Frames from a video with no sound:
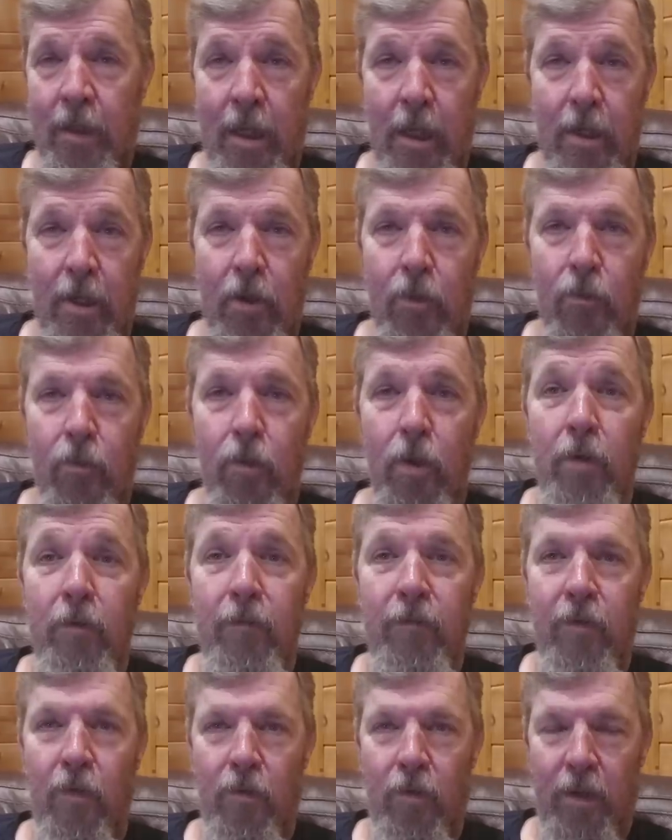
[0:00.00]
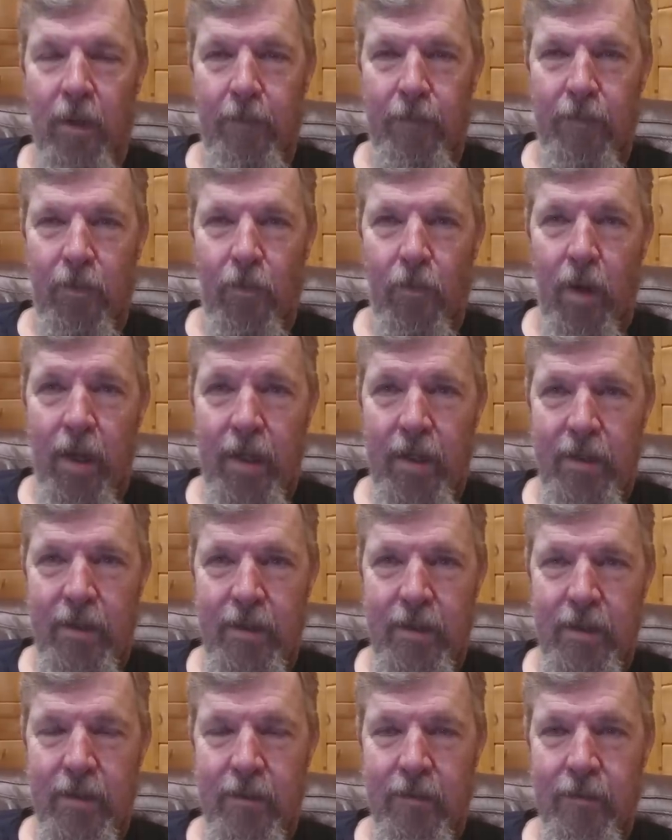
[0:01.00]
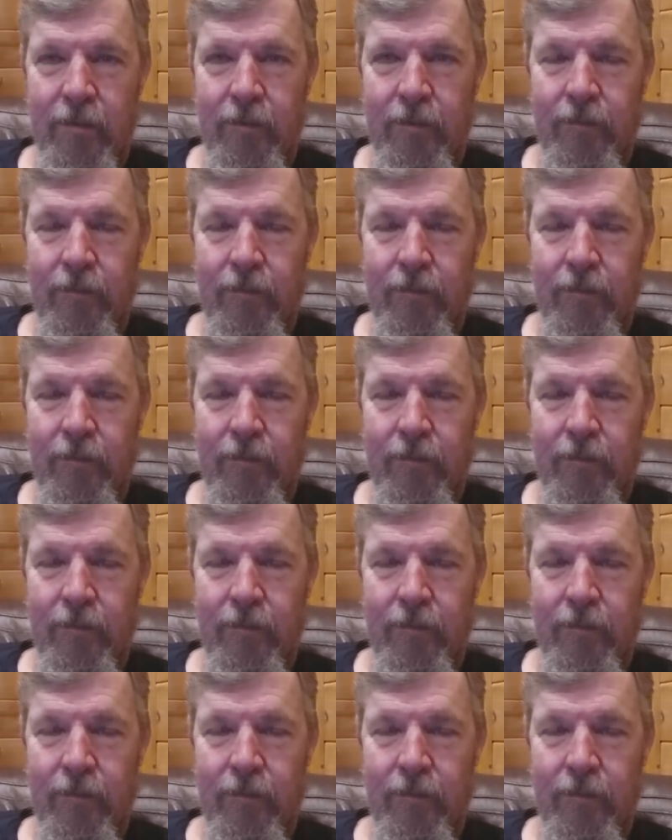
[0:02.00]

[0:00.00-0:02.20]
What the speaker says: can your roof hold up the weight?